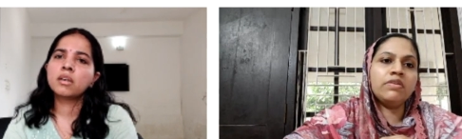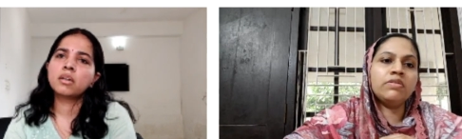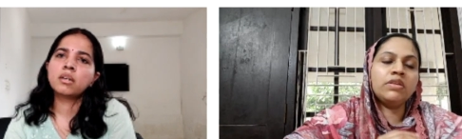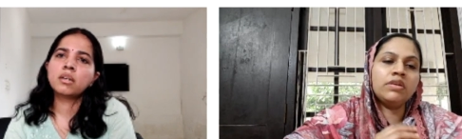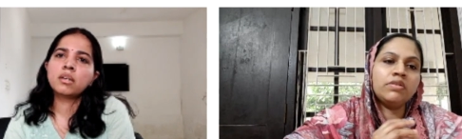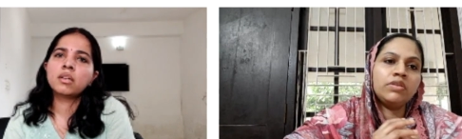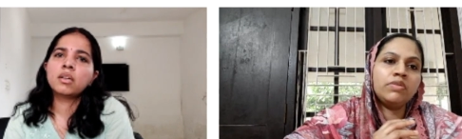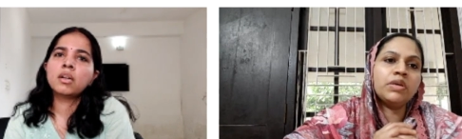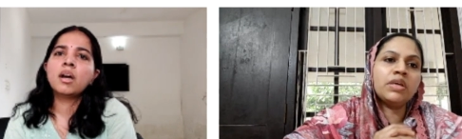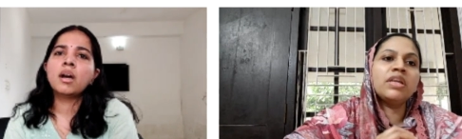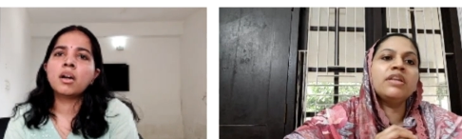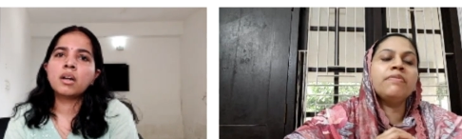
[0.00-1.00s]
Speaker 1: uh, the, the
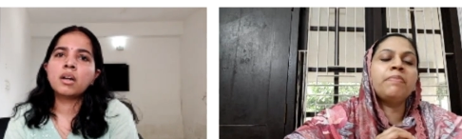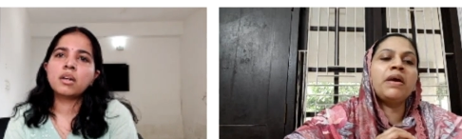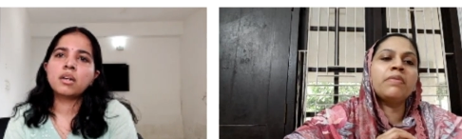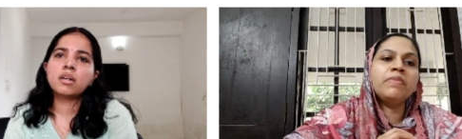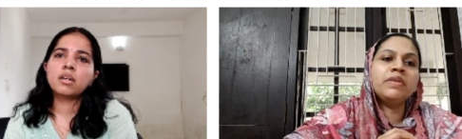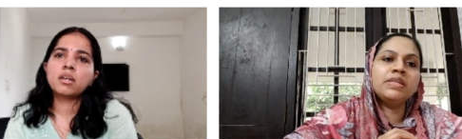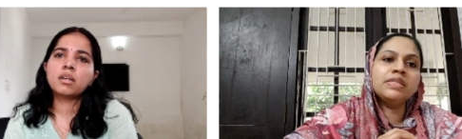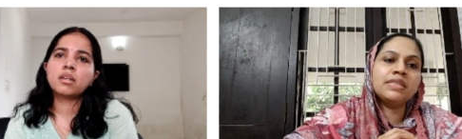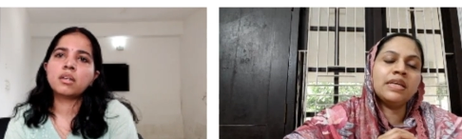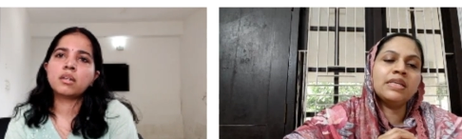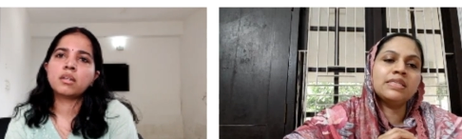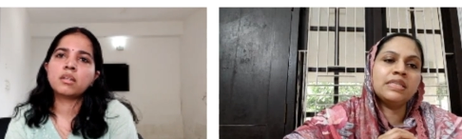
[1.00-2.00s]
working in department is
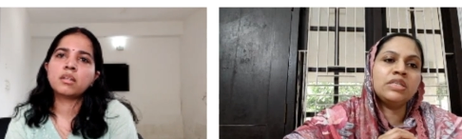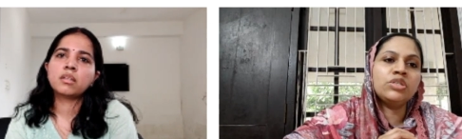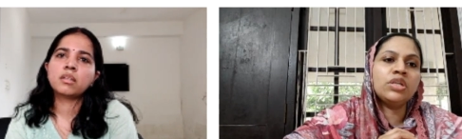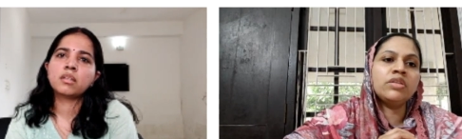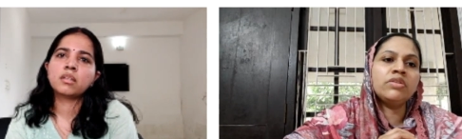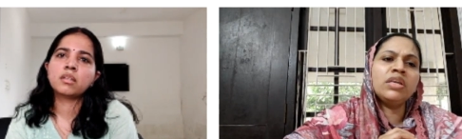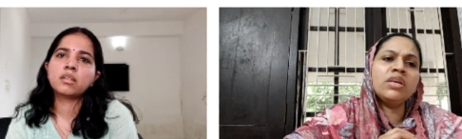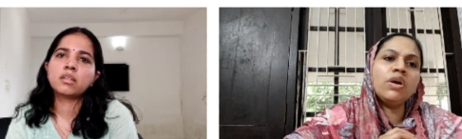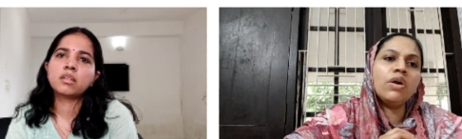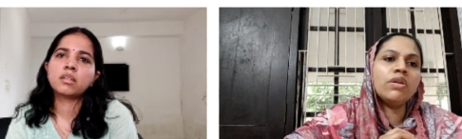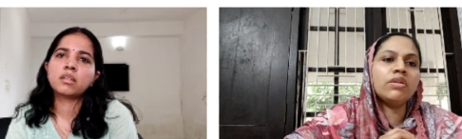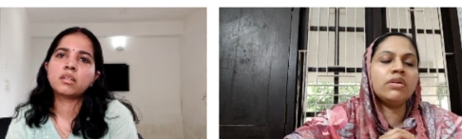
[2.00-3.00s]
the essential thing
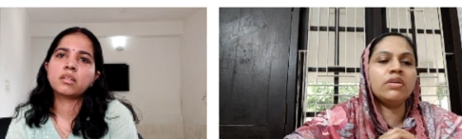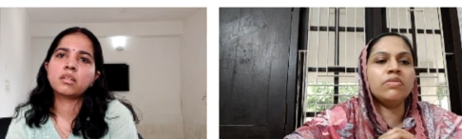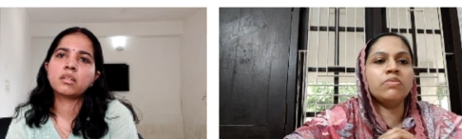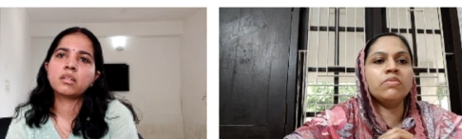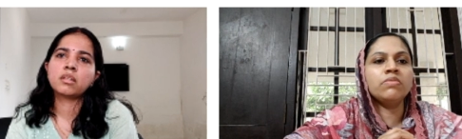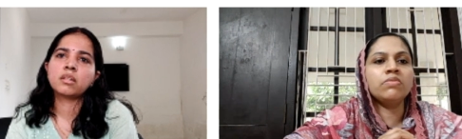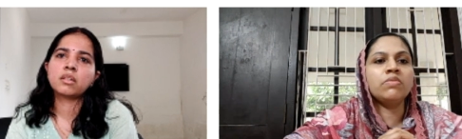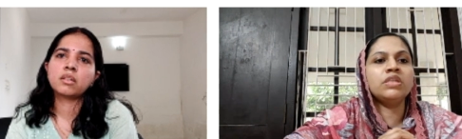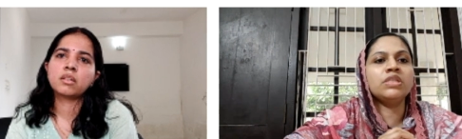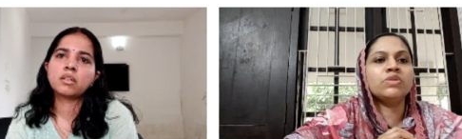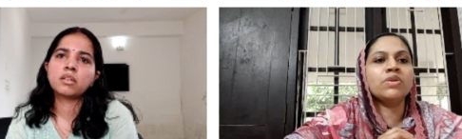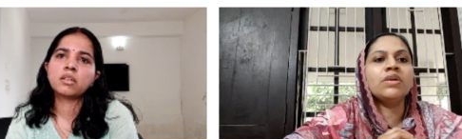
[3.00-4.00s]
or
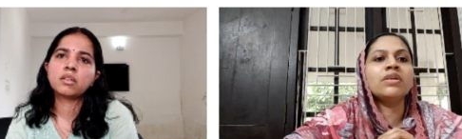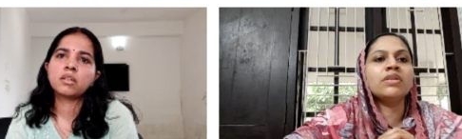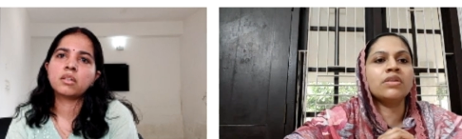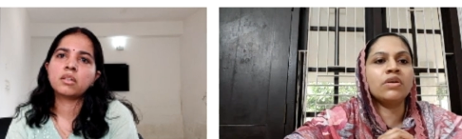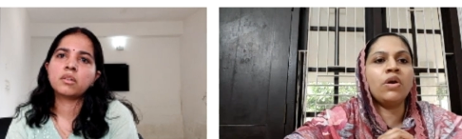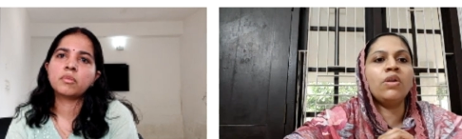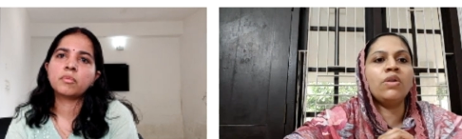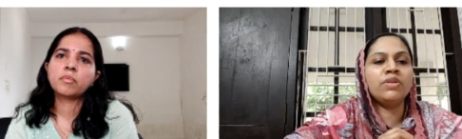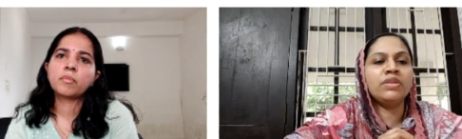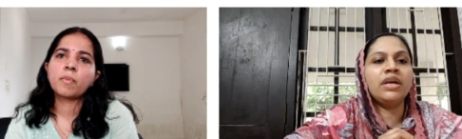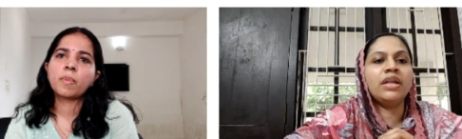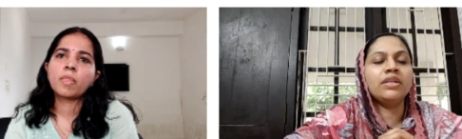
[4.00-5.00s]
what is your call
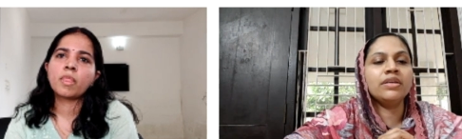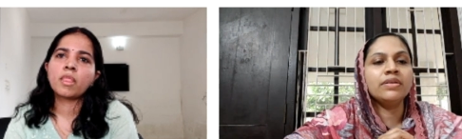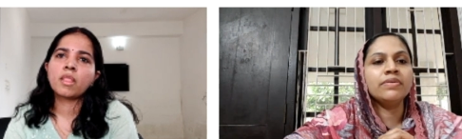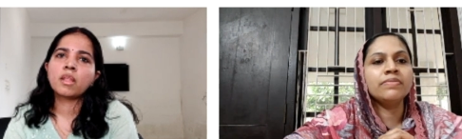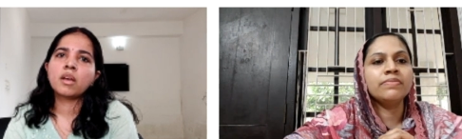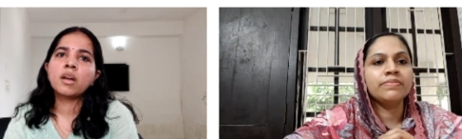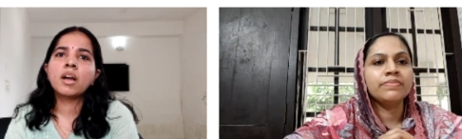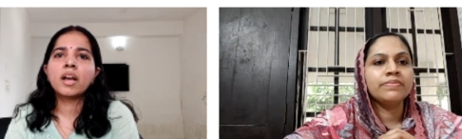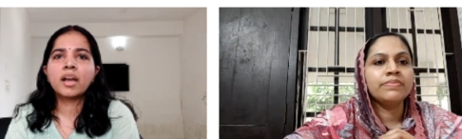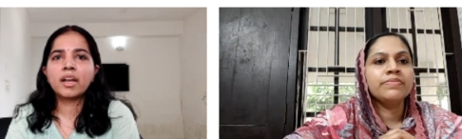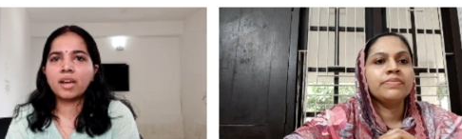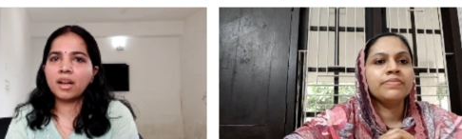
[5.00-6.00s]
on that
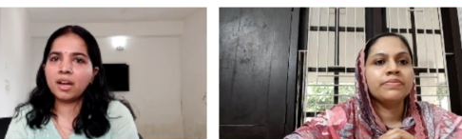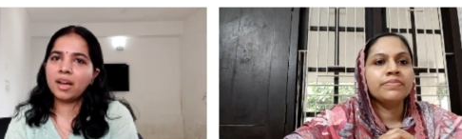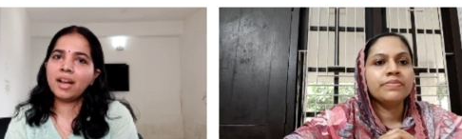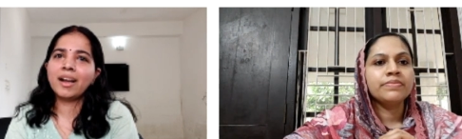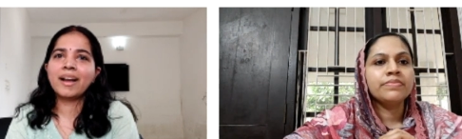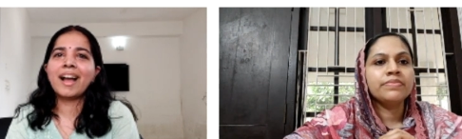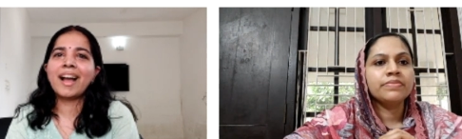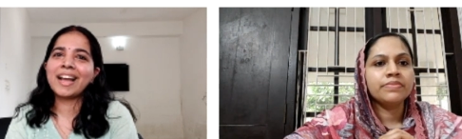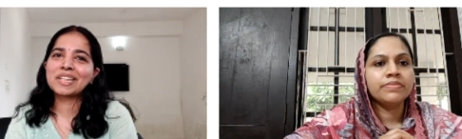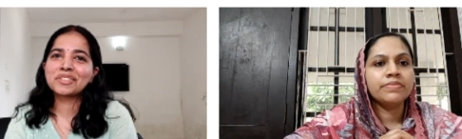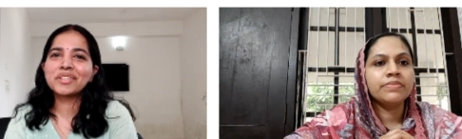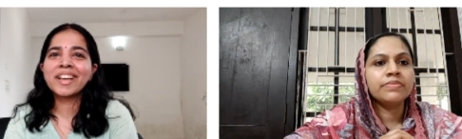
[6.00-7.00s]
Speaker 2: uh, uh,
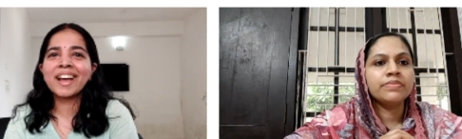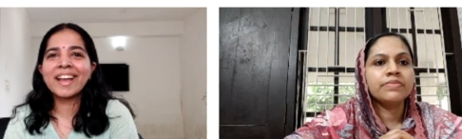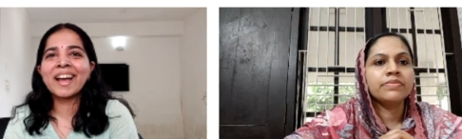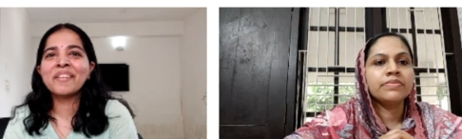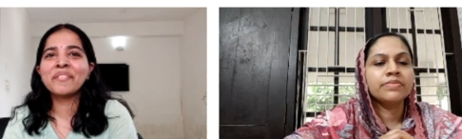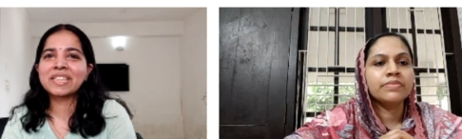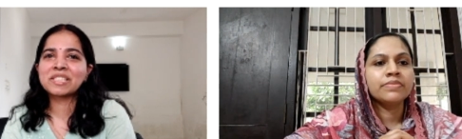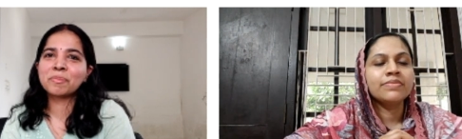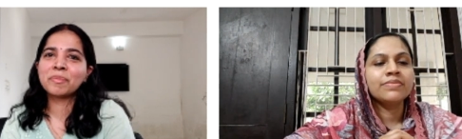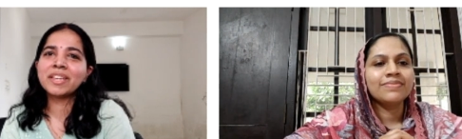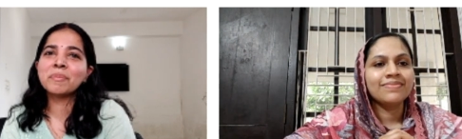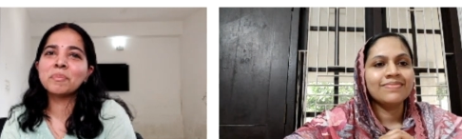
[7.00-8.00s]
actually, I have
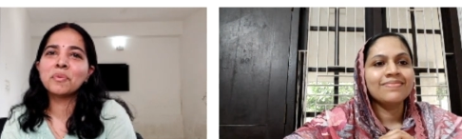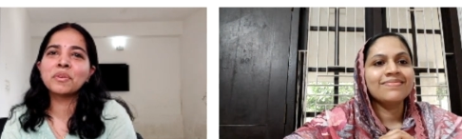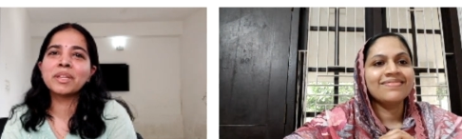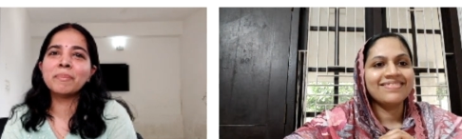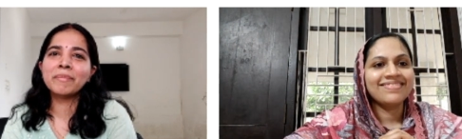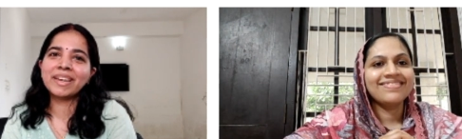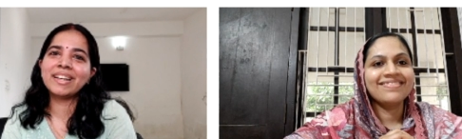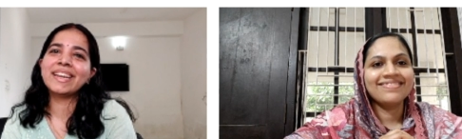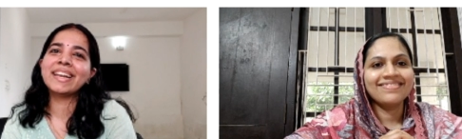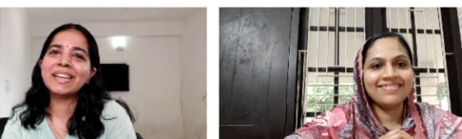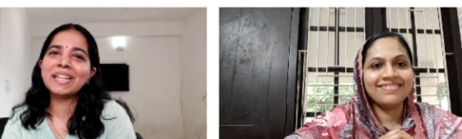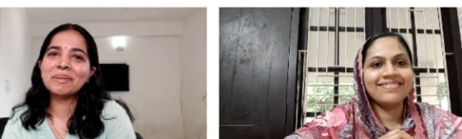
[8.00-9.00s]
experienced both the
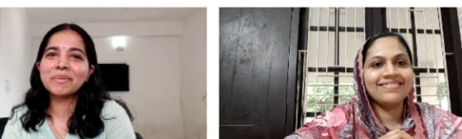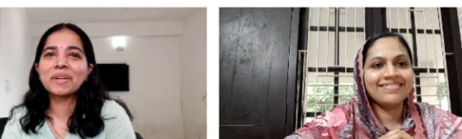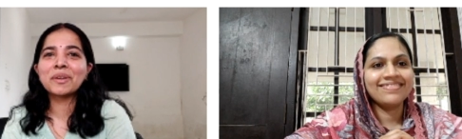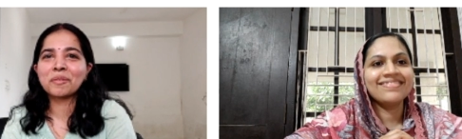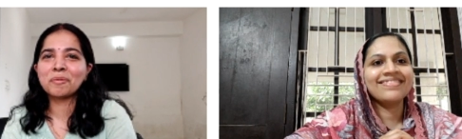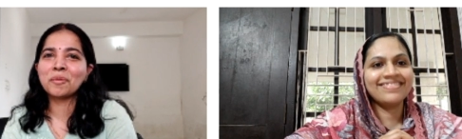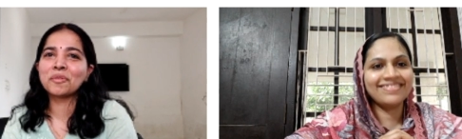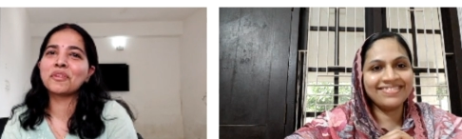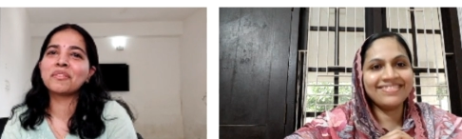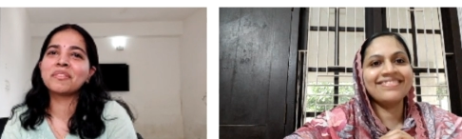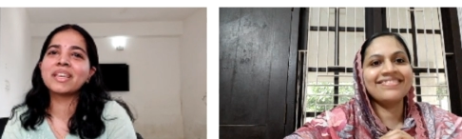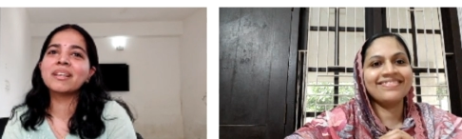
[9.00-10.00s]
merit and demerit of
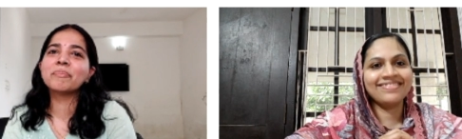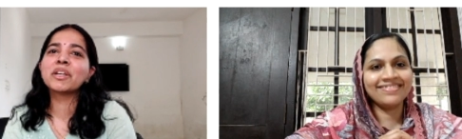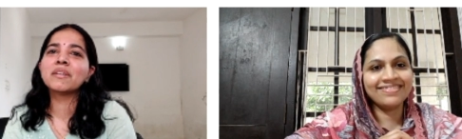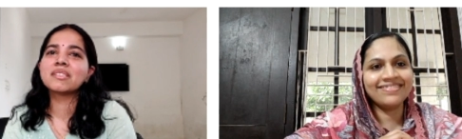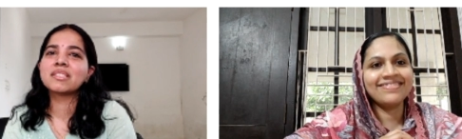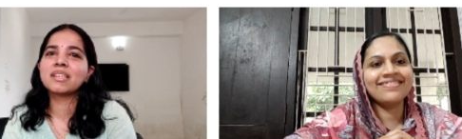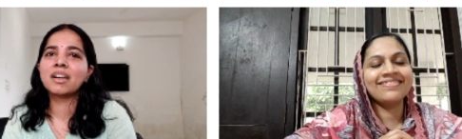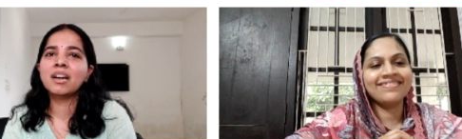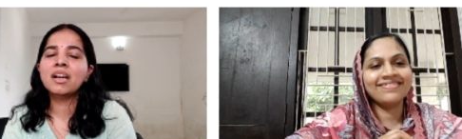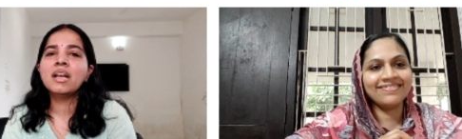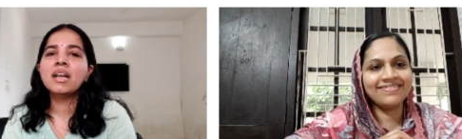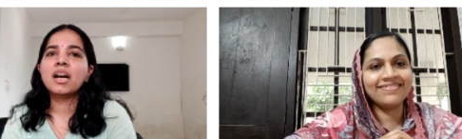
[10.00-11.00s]
both of things because
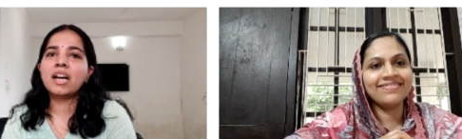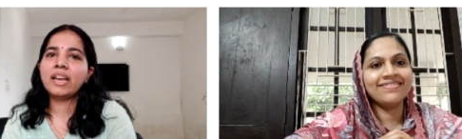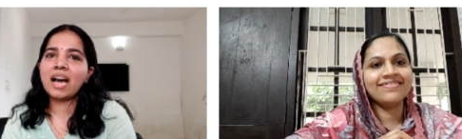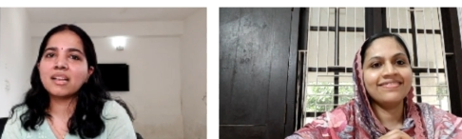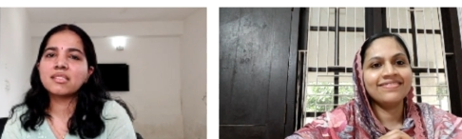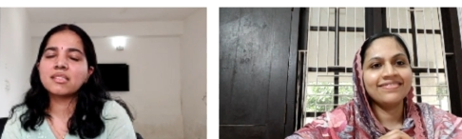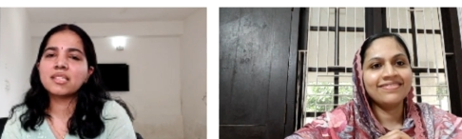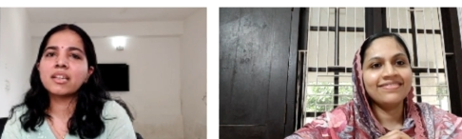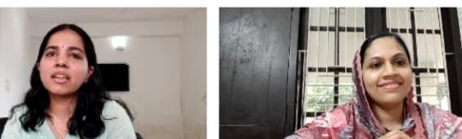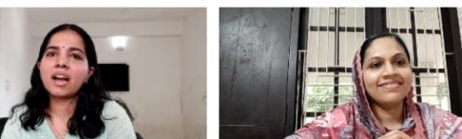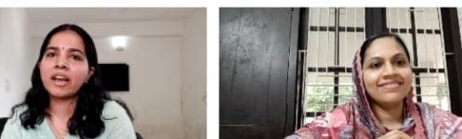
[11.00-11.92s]
uh, mm-hmm. Uh, last year